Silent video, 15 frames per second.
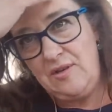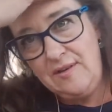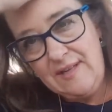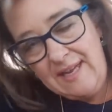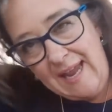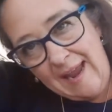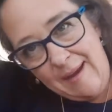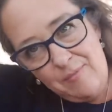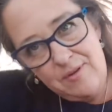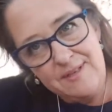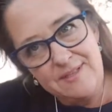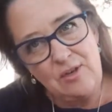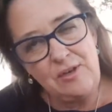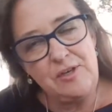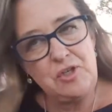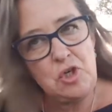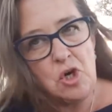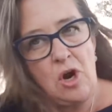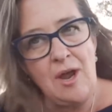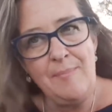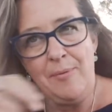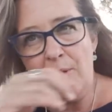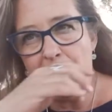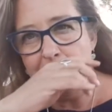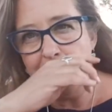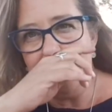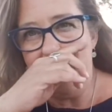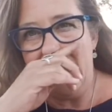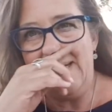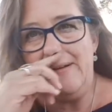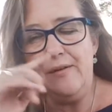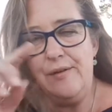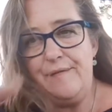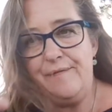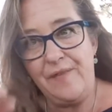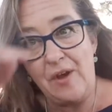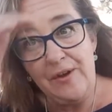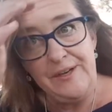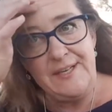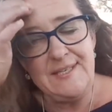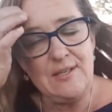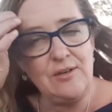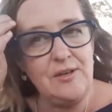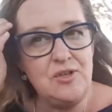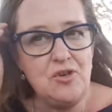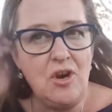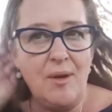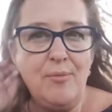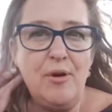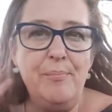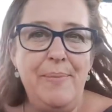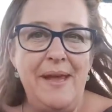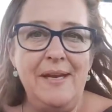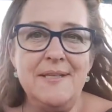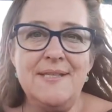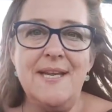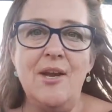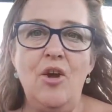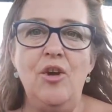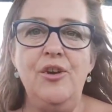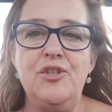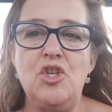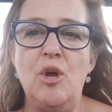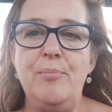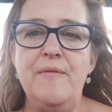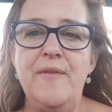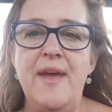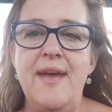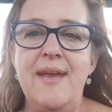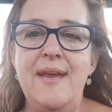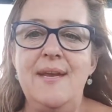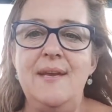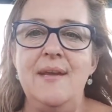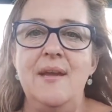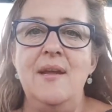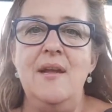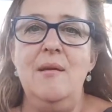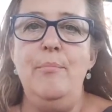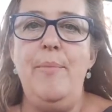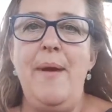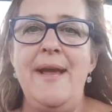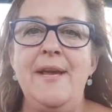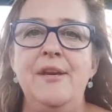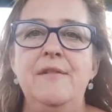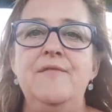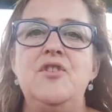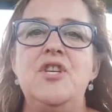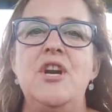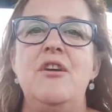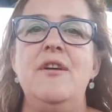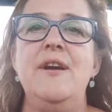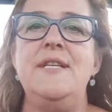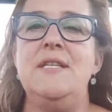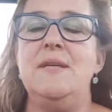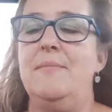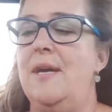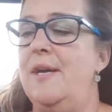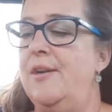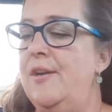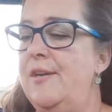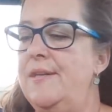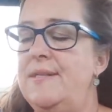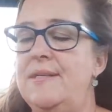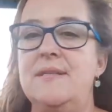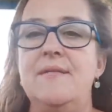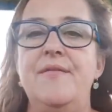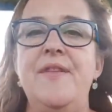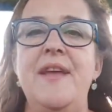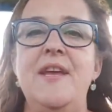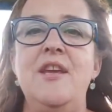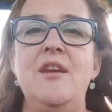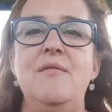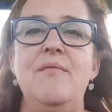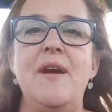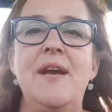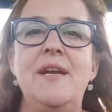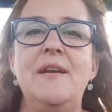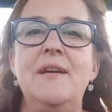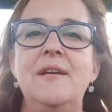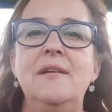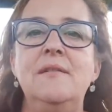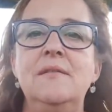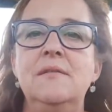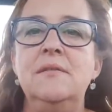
The camera is on a tripod, the phone is on a tripod balancing on top of a packet of cherry tomatoes. Thank you, Rita.